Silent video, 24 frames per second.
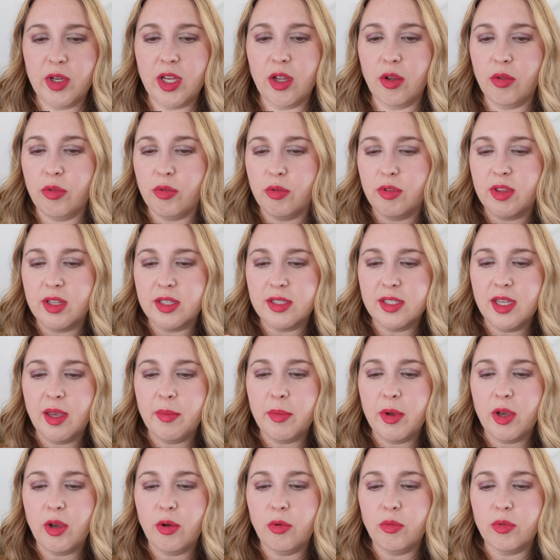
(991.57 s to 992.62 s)
we go through the
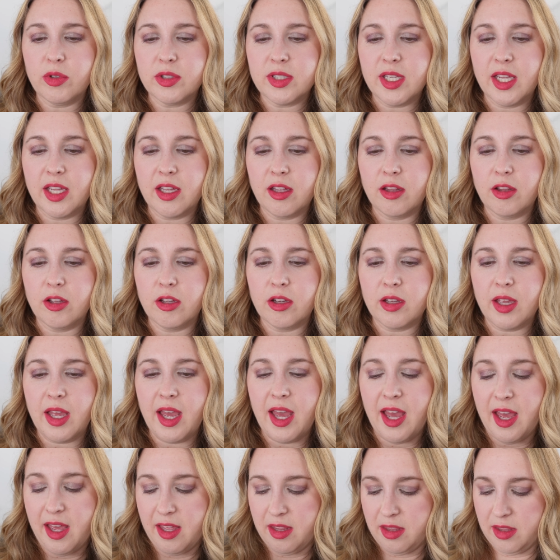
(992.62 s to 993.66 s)
demo, we'll take a look
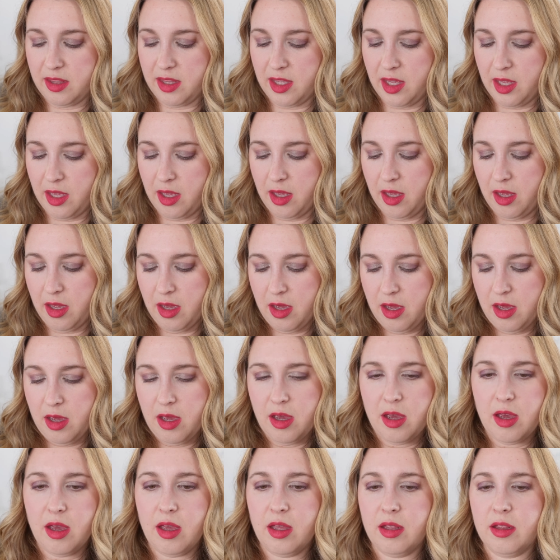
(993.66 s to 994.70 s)
at the
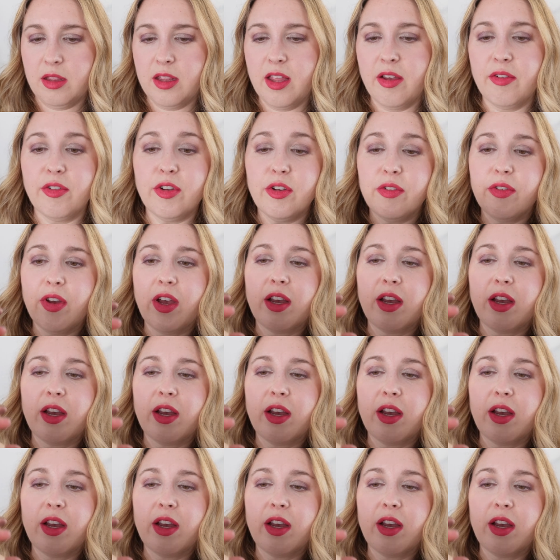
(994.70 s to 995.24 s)
level of